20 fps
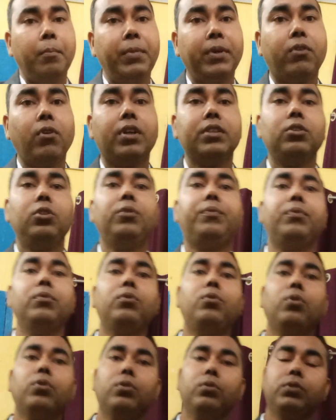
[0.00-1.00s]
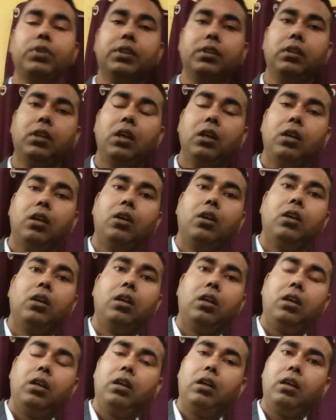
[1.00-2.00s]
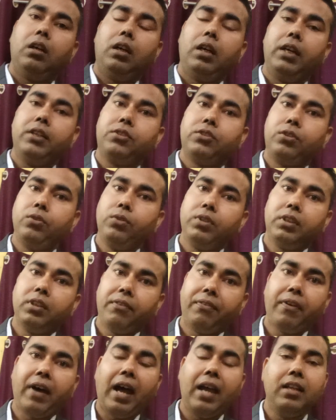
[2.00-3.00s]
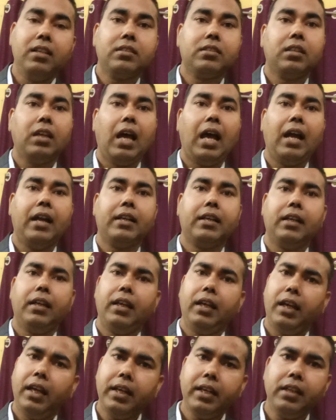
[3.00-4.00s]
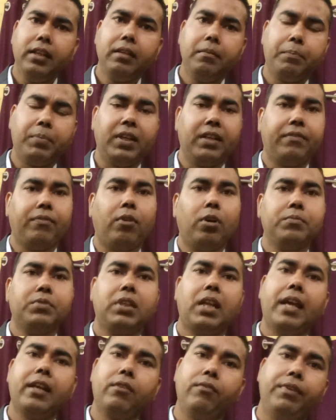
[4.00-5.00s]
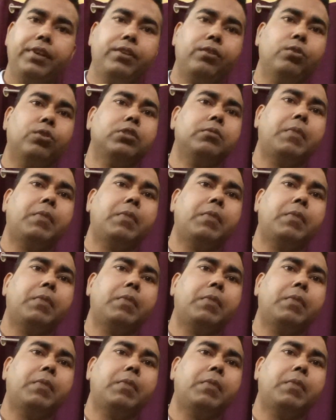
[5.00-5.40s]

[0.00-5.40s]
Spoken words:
Because if you go to the execute the files at any platforms like Windows,